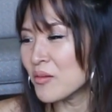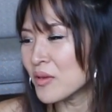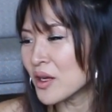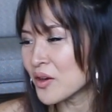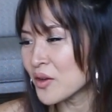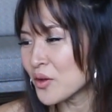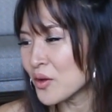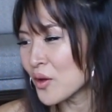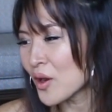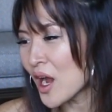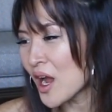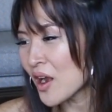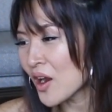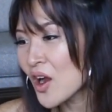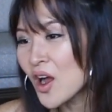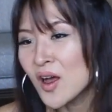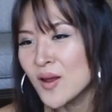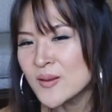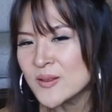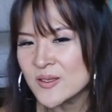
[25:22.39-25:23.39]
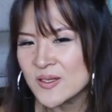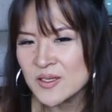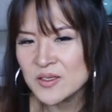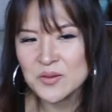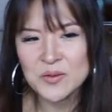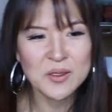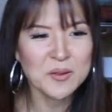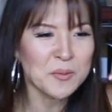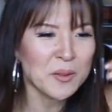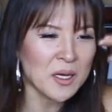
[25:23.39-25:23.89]
I don't know, gynecologist, you
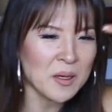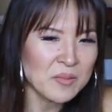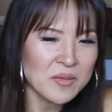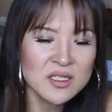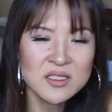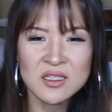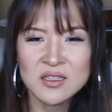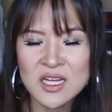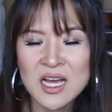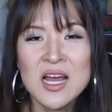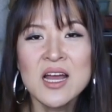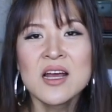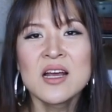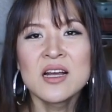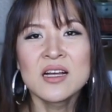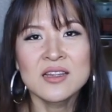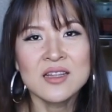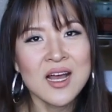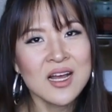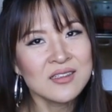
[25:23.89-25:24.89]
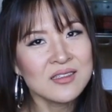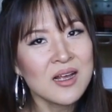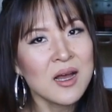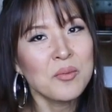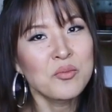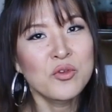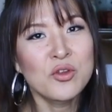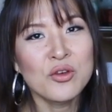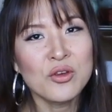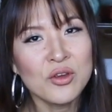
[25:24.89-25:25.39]
want to become this and that, that's
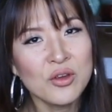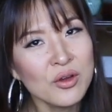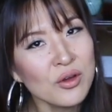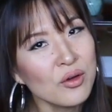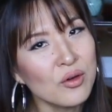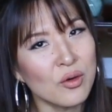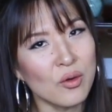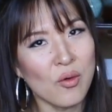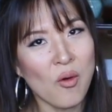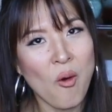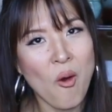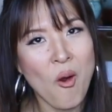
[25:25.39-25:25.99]
up to you.